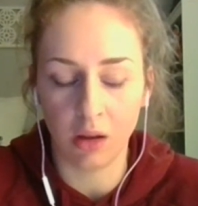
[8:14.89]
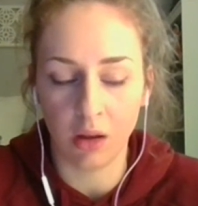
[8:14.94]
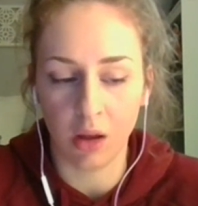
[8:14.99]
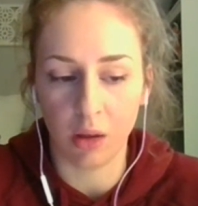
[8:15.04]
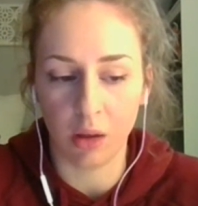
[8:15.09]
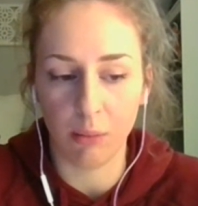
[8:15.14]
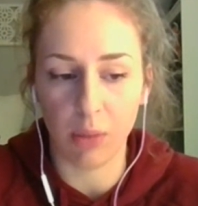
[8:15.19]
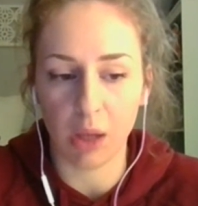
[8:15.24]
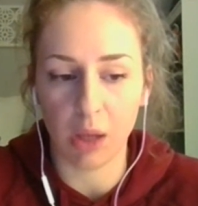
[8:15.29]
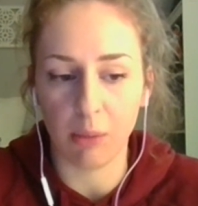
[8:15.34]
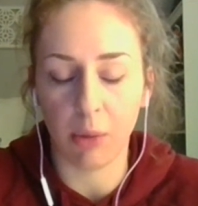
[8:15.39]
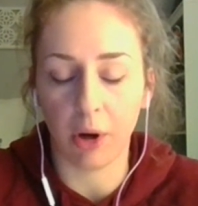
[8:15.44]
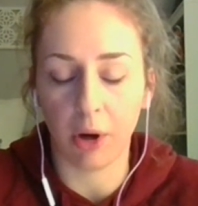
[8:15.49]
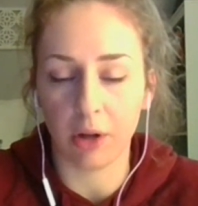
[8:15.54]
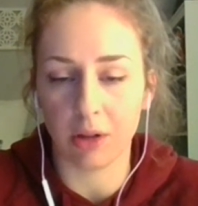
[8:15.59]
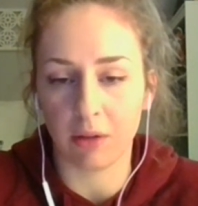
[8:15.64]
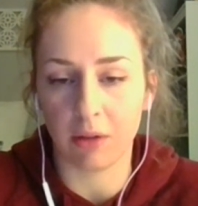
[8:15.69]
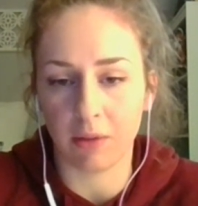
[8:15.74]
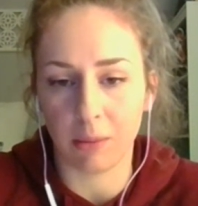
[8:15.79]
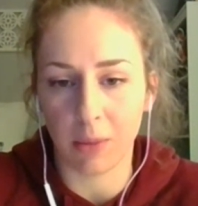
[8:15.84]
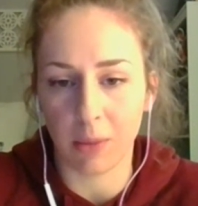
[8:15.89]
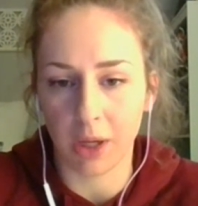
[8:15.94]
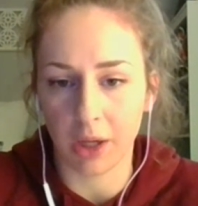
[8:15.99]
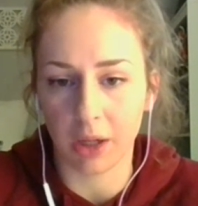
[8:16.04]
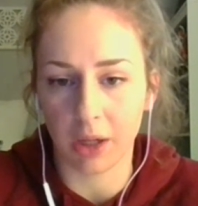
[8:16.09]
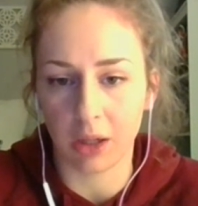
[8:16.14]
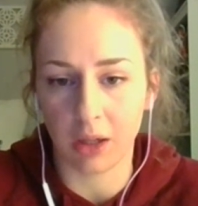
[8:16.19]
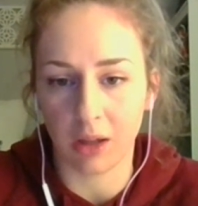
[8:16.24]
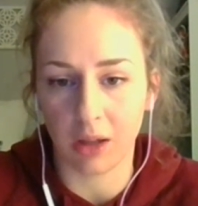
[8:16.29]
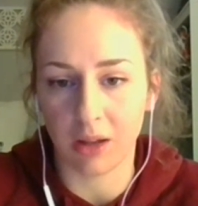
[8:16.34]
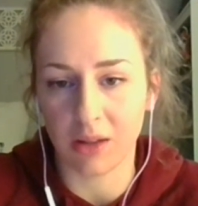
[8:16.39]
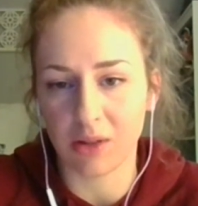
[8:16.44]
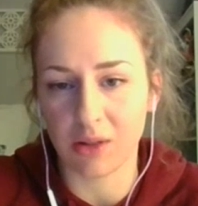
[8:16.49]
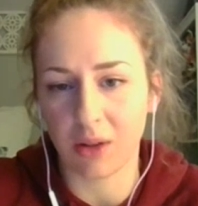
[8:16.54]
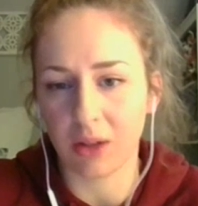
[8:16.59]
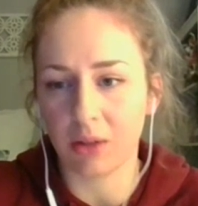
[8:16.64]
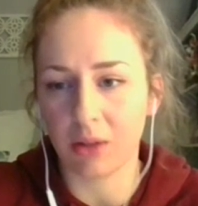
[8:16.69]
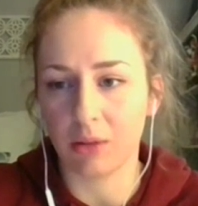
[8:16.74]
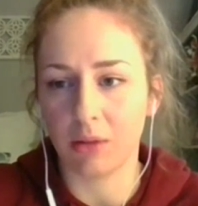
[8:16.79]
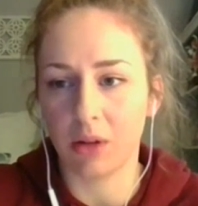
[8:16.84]
a big part of America. So I
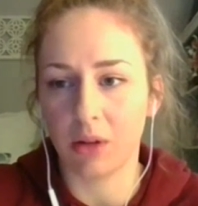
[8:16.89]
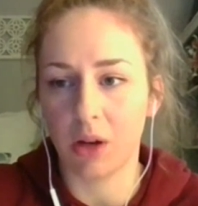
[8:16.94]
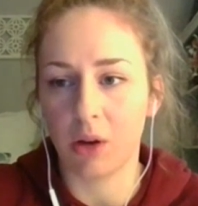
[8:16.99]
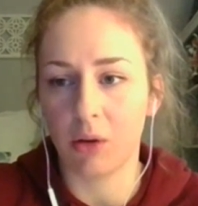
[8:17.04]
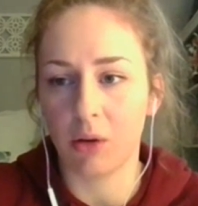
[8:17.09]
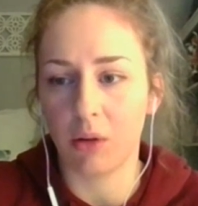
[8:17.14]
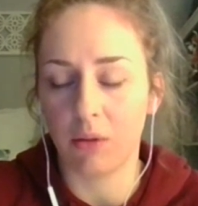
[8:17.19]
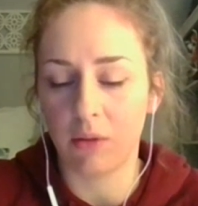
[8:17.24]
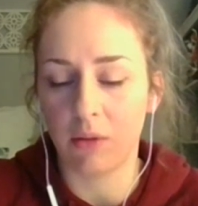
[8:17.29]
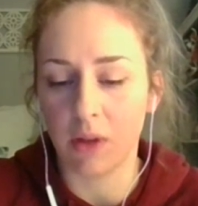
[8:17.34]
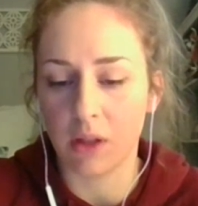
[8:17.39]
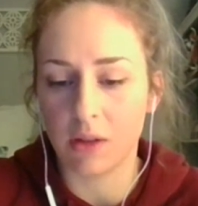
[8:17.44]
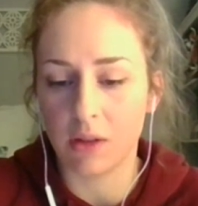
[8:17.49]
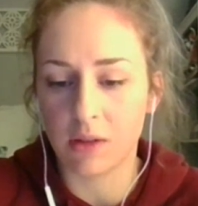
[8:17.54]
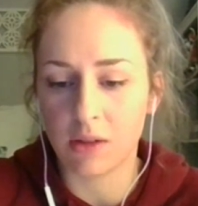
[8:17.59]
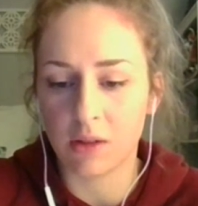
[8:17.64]
don't know if I